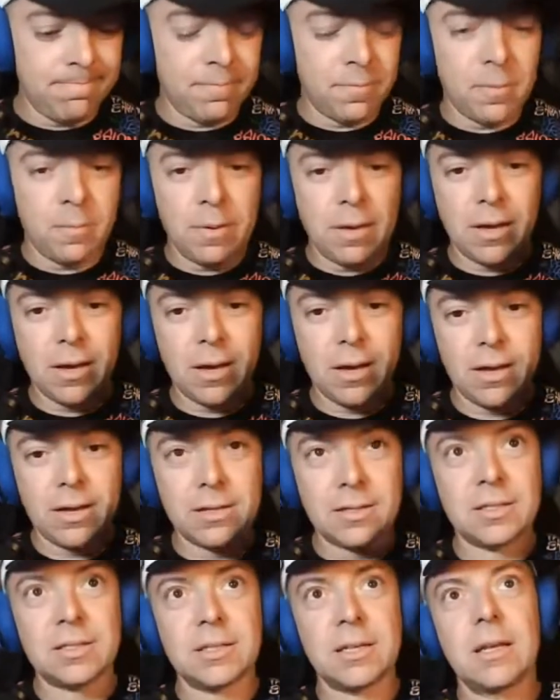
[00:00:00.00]

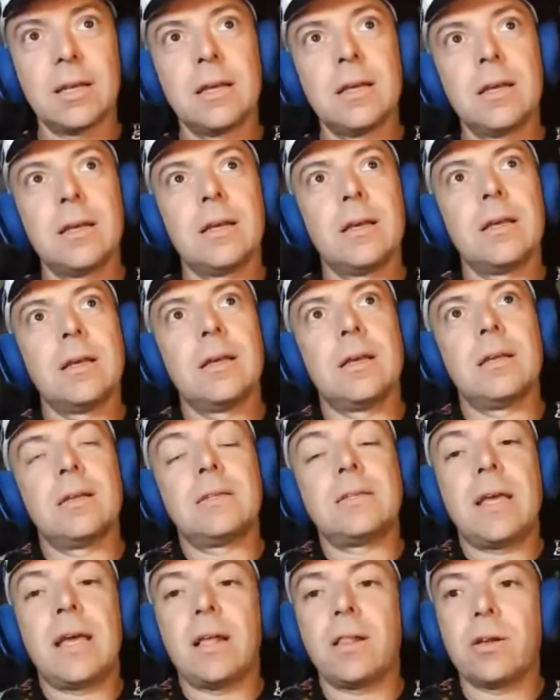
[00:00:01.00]
because
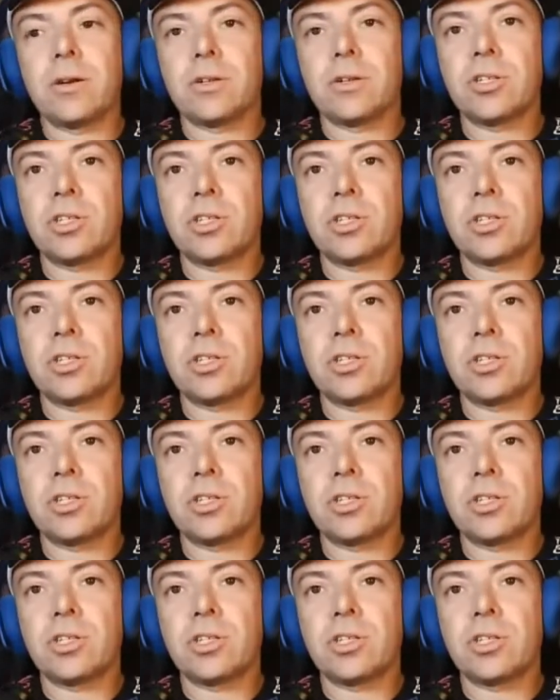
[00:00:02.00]
Taylor's